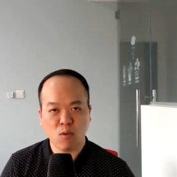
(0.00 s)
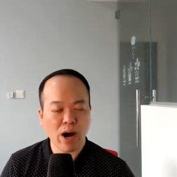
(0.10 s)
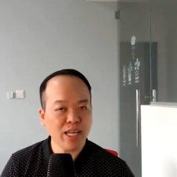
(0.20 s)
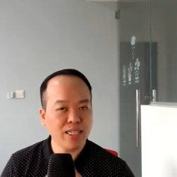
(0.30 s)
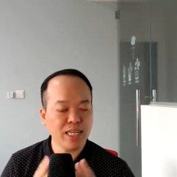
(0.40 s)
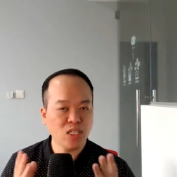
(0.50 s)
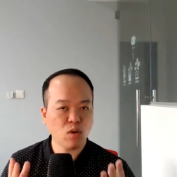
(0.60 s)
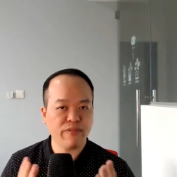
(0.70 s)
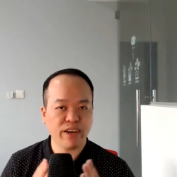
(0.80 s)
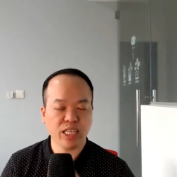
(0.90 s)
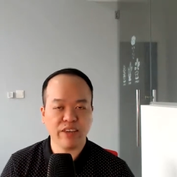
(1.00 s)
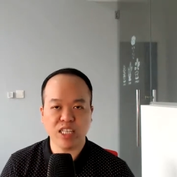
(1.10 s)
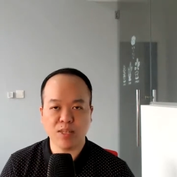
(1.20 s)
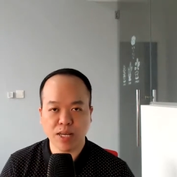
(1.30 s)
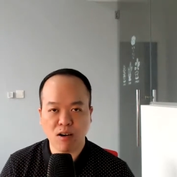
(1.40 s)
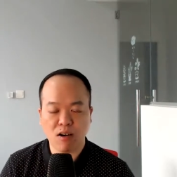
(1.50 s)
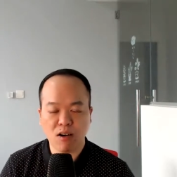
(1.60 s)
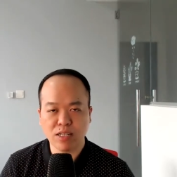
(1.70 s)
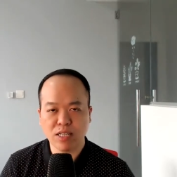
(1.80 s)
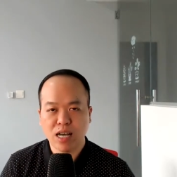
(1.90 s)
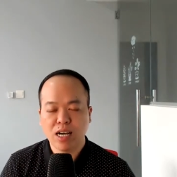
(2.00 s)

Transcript: Why is it so effective? Is because